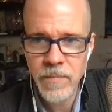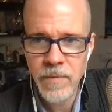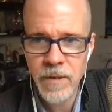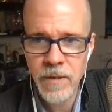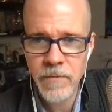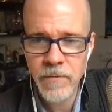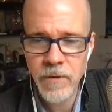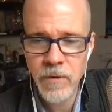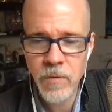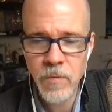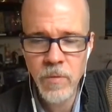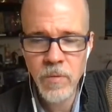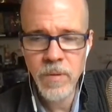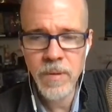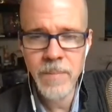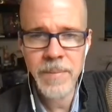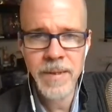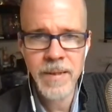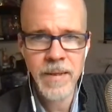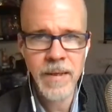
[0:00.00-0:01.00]
If you grew
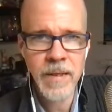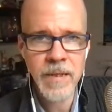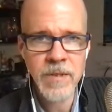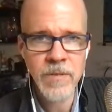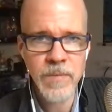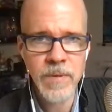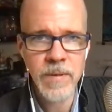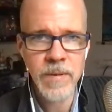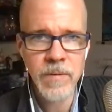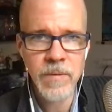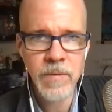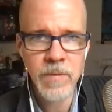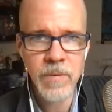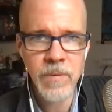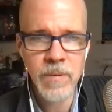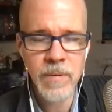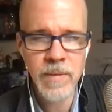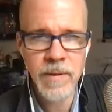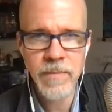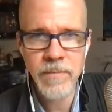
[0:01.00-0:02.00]
up in Nashville
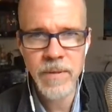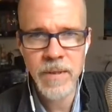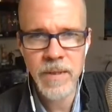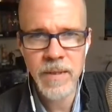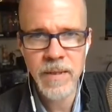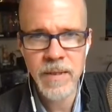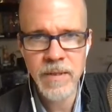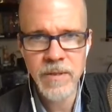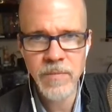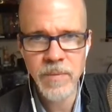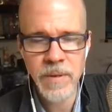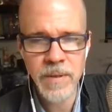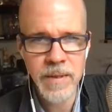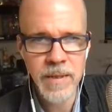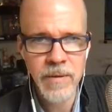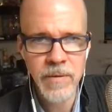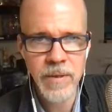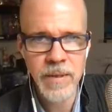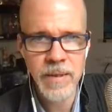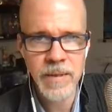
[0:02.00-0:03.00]
or live in the Nashville
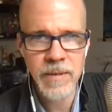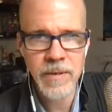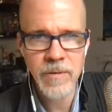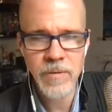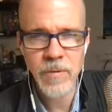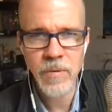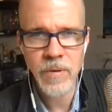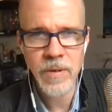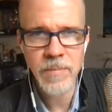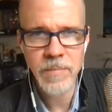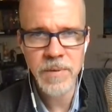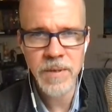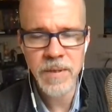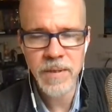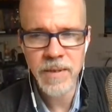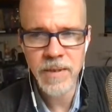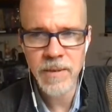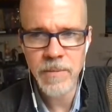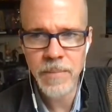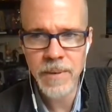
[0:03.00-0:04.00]
area, you know what I'm
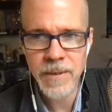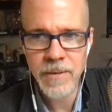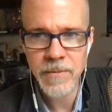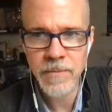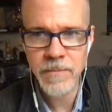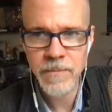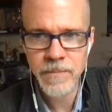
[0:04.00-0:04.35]
talking about.